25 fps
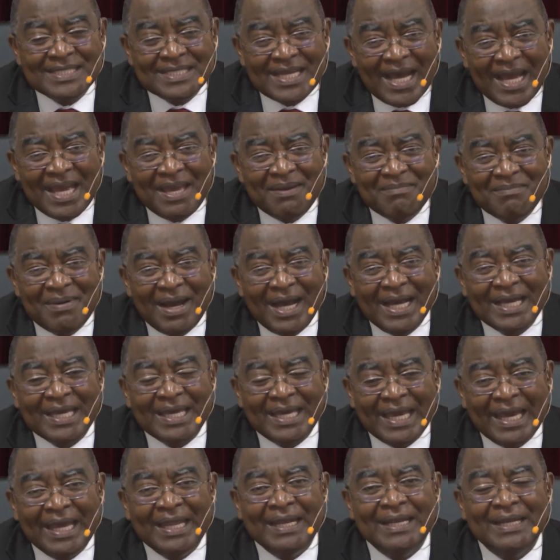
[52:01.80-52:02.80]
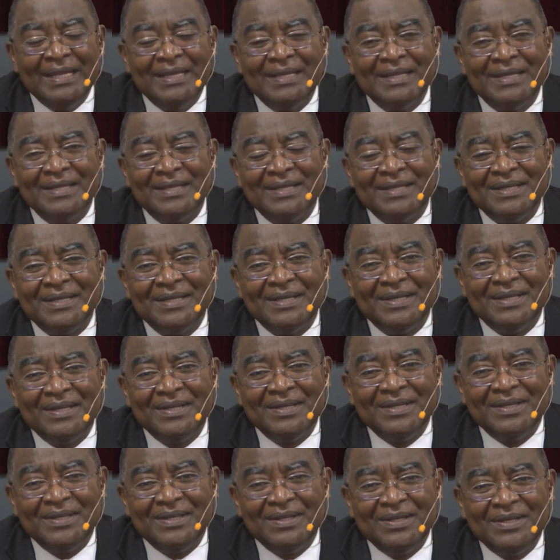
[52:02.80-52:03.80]
time again
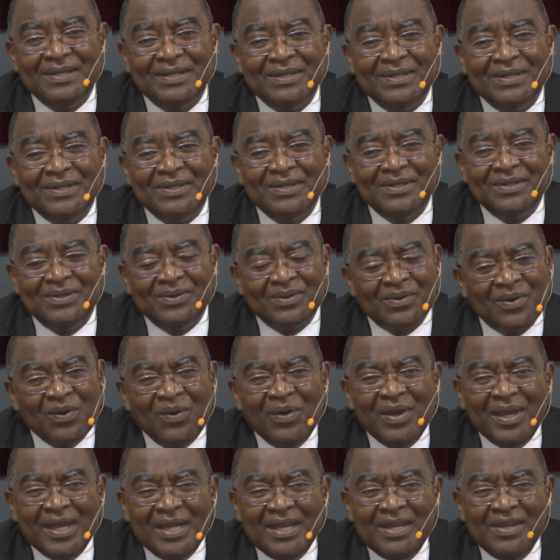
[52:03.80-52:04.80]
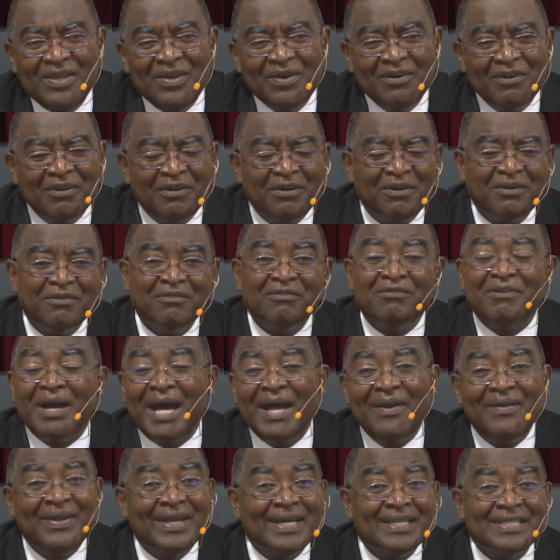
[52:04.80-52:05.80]
to go in your
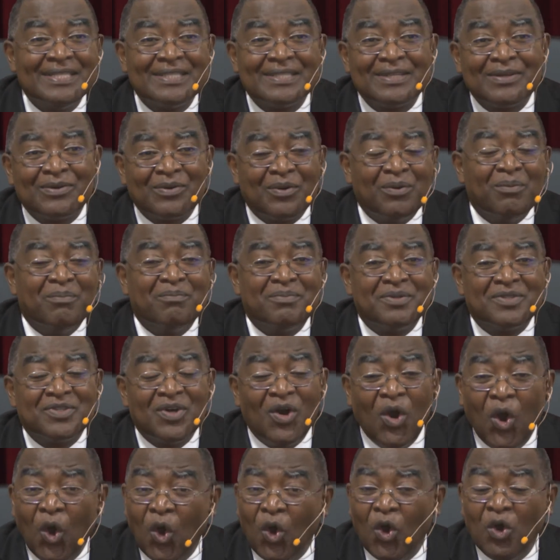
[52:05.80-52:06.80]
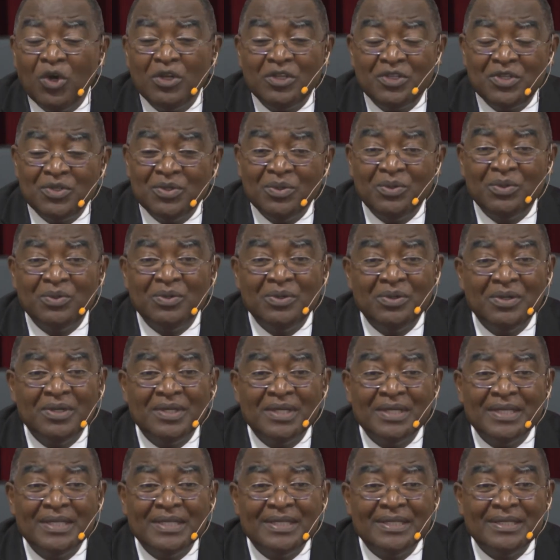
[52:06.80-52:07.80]
various groups, or to
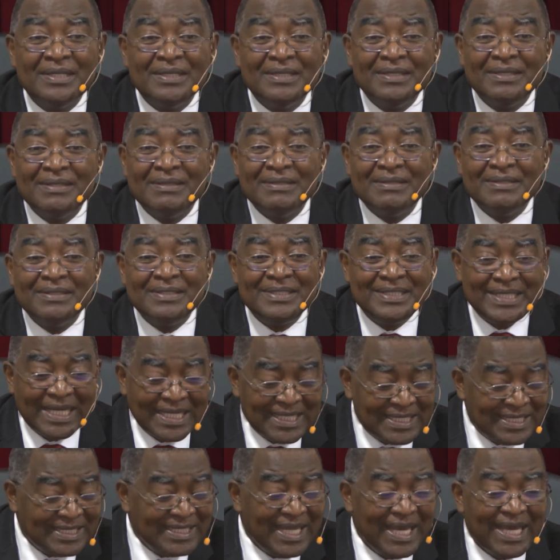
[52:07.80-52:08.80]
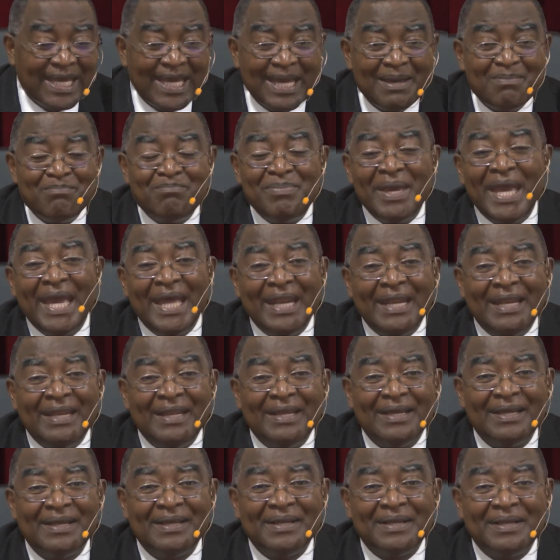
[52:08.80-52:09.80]
just take a pen,
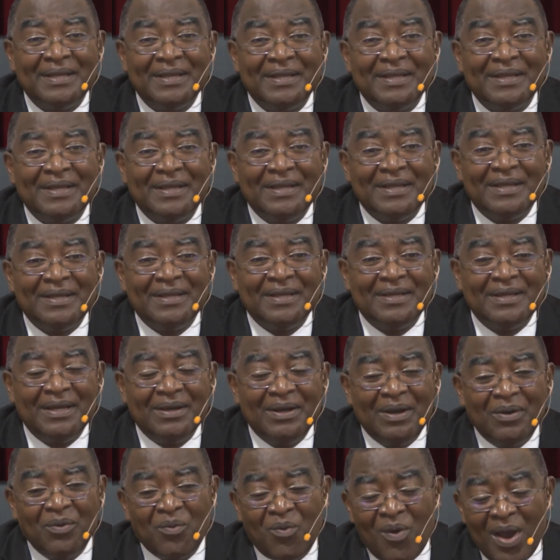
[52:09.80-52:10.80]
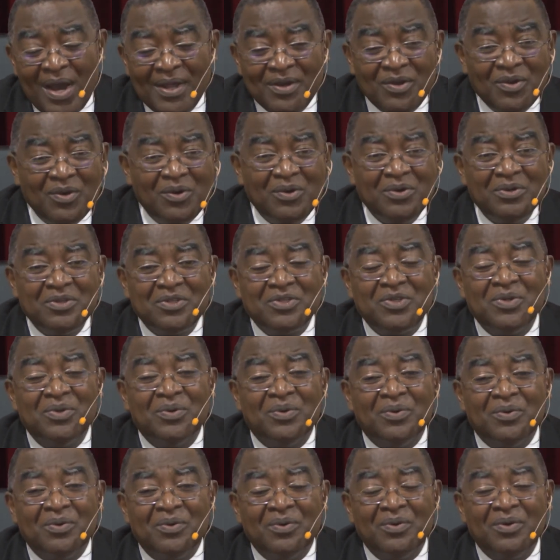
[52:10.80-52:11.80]
1 or
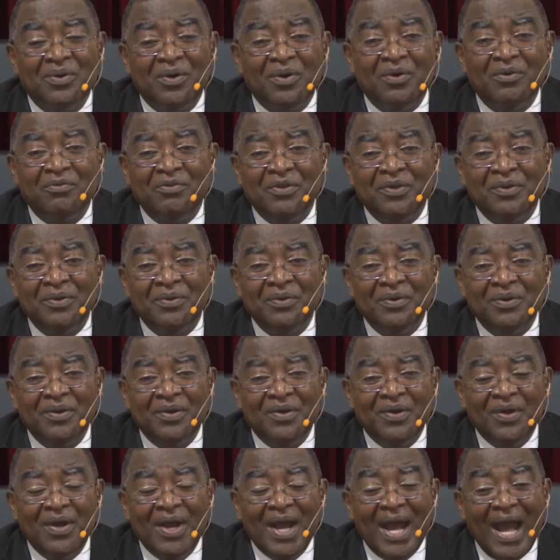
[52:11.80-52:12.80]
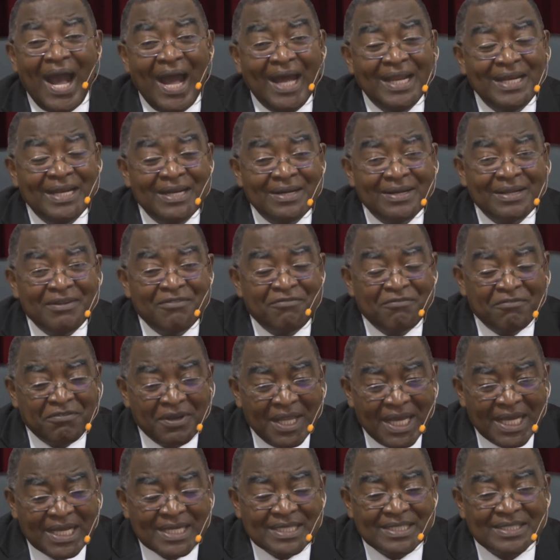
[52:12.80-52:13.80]
2 of you, and
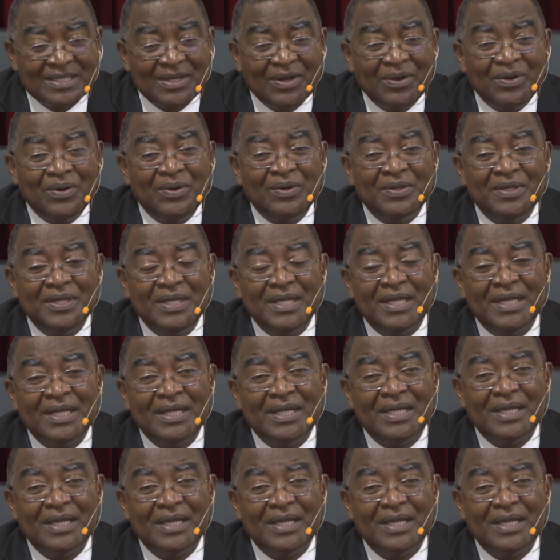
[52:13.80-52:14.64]
reflect on